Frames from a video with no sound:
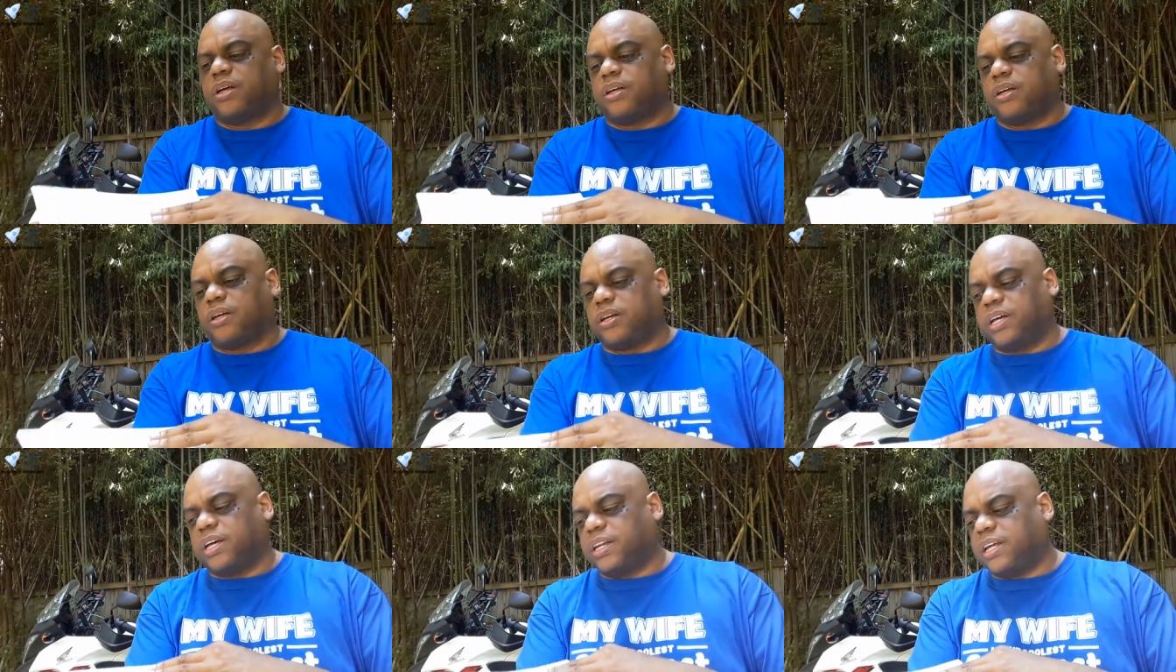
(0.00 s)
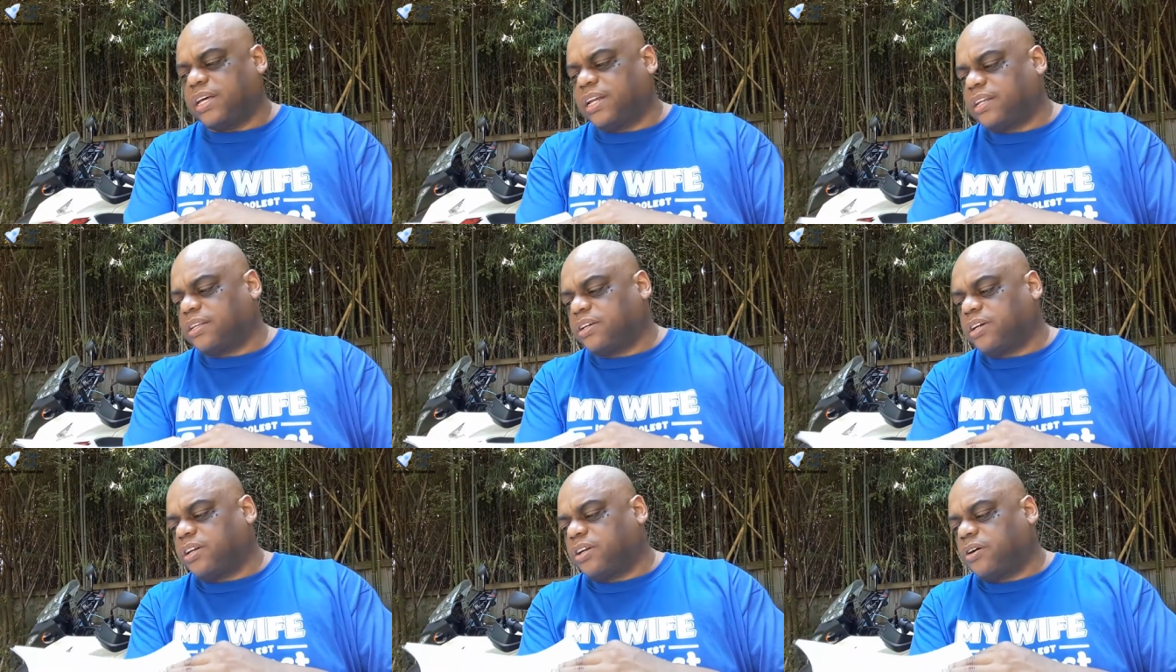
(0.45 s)
and,
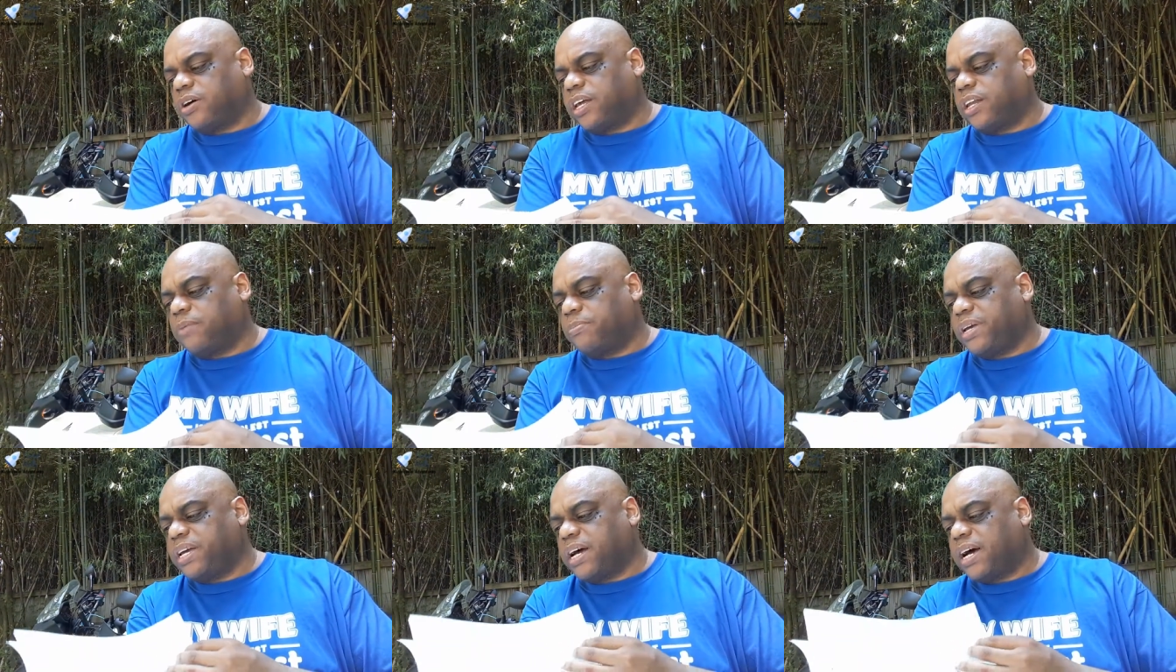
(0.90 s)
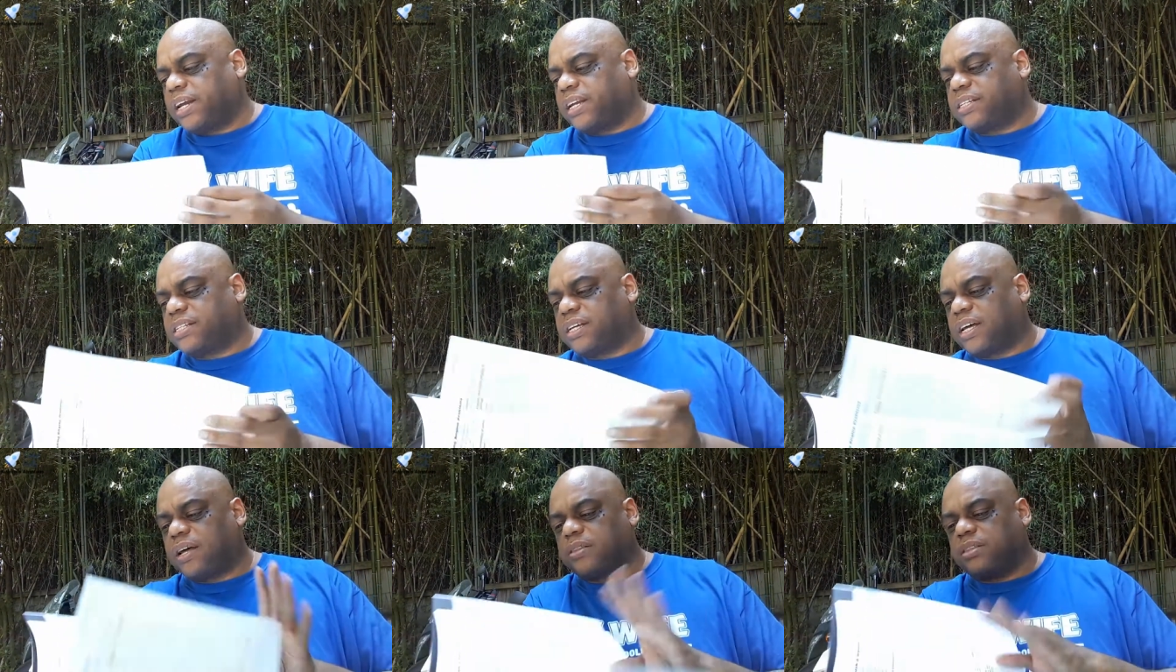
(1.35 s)
you know, and to be
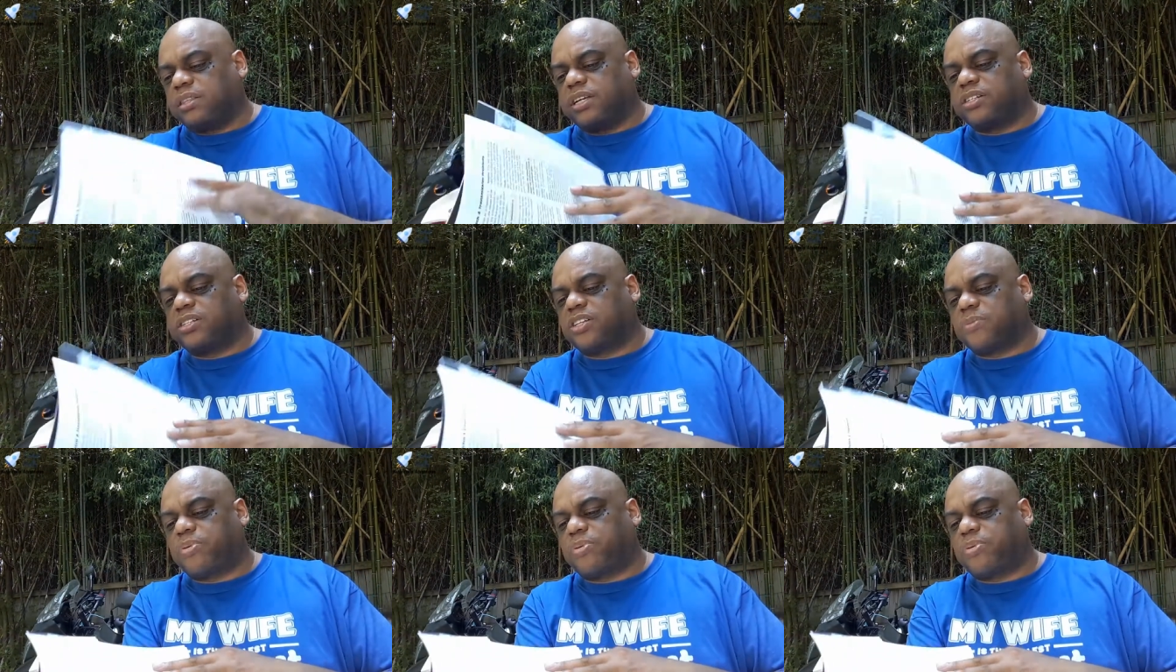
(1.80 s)
honest, there's